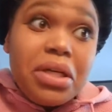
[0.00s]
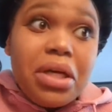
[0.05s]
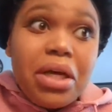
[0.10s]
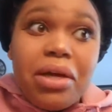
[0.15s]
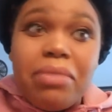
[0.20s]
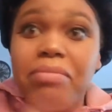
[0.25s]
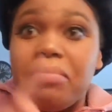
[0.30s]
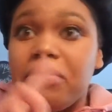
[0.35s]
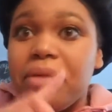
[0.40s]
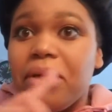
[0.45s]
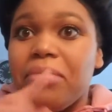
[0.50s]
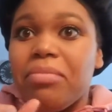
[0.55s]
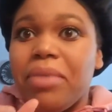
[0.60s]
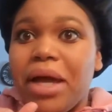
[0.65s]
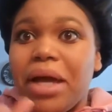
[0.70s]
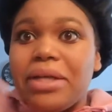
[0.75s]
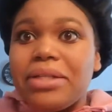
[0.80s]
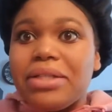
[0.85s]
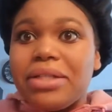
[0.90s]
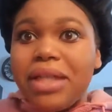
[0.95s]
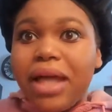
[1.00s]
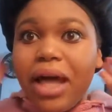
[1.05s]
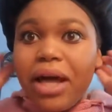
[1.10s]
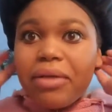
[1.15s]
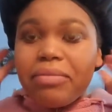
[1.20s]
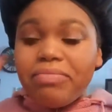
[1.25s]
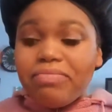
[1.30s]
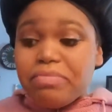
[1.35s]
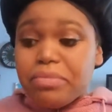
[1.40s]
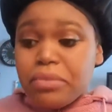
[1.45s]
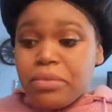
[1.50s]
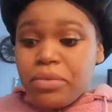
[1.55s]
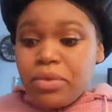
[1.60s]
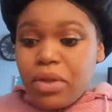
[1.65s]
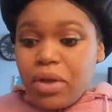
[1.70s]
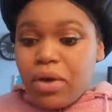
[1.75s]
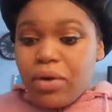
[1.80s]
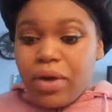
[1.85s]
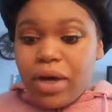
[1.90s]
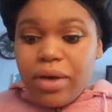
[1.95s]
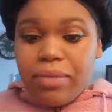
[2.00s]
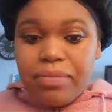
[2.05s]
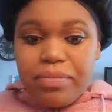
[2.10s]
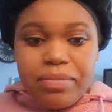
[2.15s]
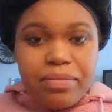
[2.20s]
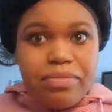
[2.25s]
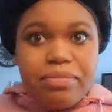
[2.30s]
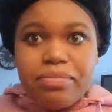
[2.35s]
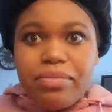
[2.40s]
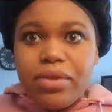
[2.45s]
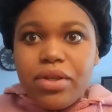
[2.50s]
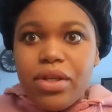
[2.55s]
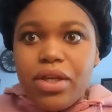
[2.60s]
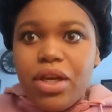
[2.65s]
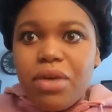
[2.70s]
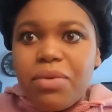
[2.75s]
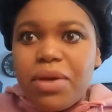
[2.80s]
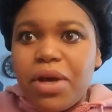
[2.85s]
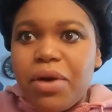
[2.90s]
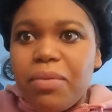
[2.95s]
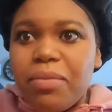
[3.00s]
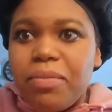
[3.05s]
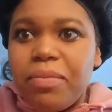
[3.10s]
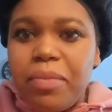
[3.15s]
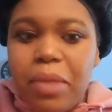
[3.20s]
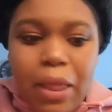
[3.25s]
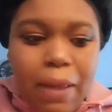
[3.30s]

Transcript: come back to that. Okay, here we go.